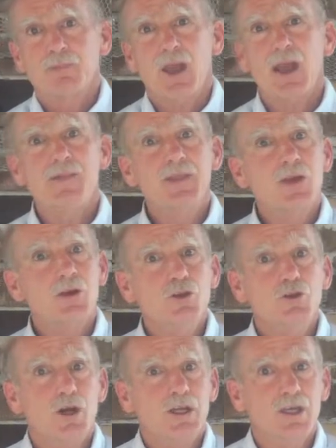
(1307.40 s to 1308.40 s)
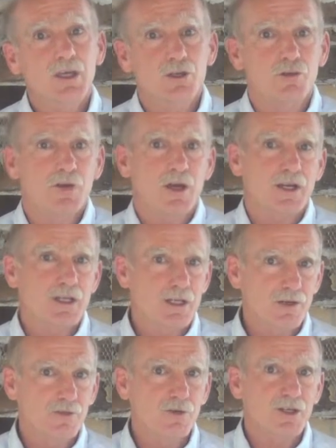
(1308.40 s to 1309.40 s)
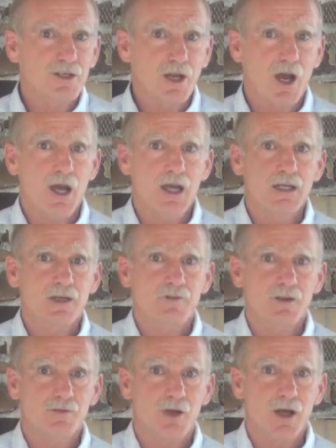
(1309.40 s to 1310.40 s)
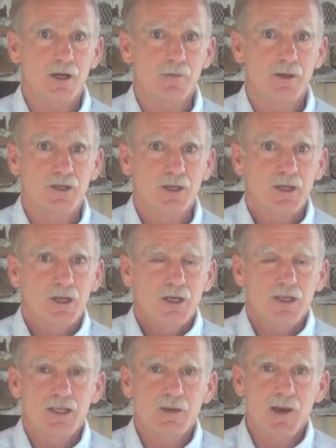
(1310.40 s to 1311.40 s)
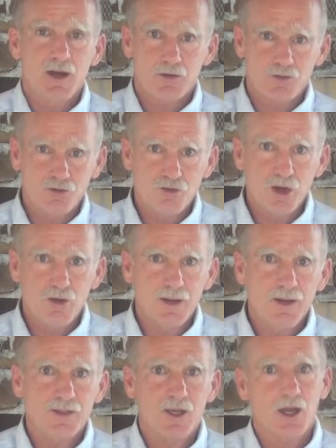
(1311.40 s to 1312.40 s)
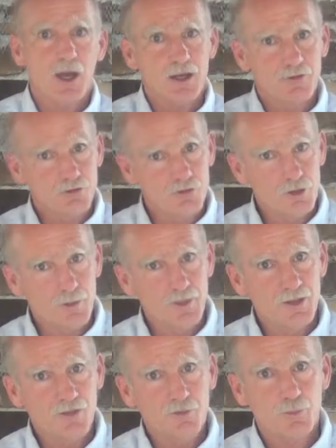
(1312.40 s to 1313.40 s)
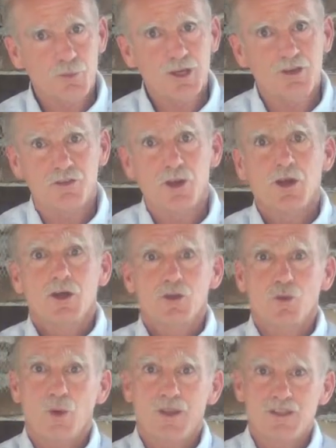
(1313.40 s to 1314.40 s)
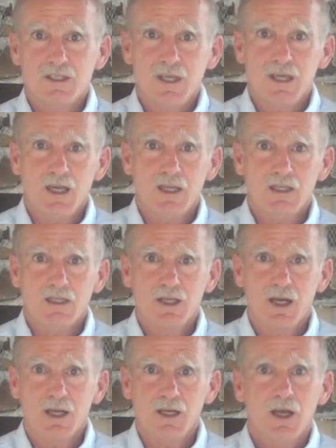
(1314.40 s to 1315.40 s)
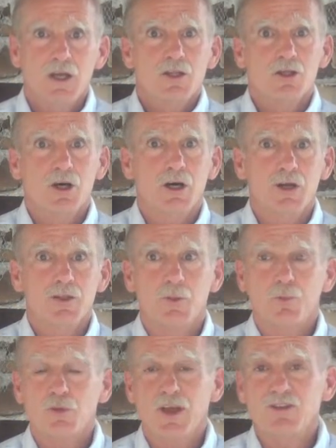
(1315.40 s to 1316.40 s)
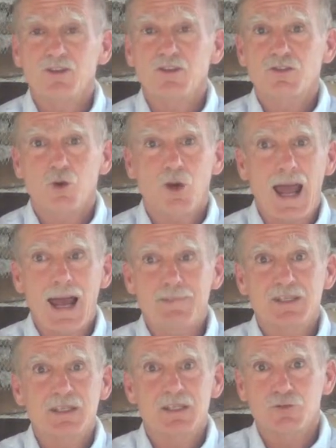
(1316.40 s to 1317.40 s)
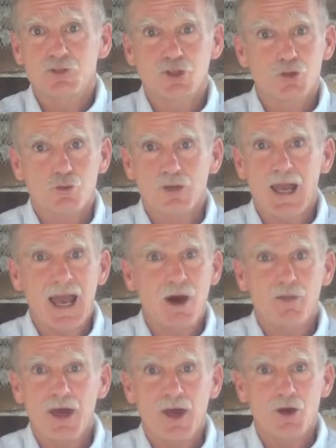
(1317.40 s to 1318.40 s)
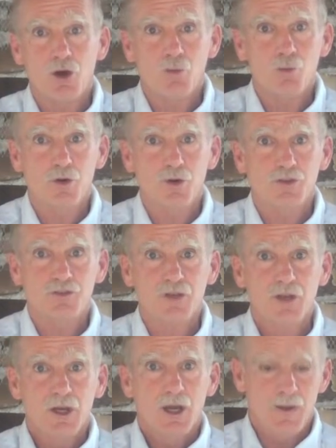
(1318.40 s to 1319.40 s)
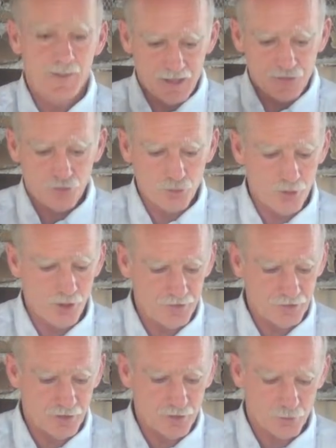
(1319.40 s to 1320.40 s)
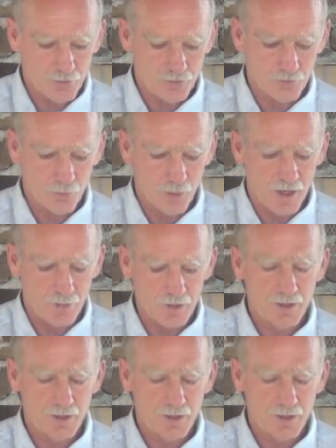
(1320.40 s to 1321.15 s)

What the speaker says: And there you've got a different kind of environment. And the amount of sharing, the kind of sermon that's preached, the way singing is done, the presence or absence of children, how that all works. That's true in these other ones as well.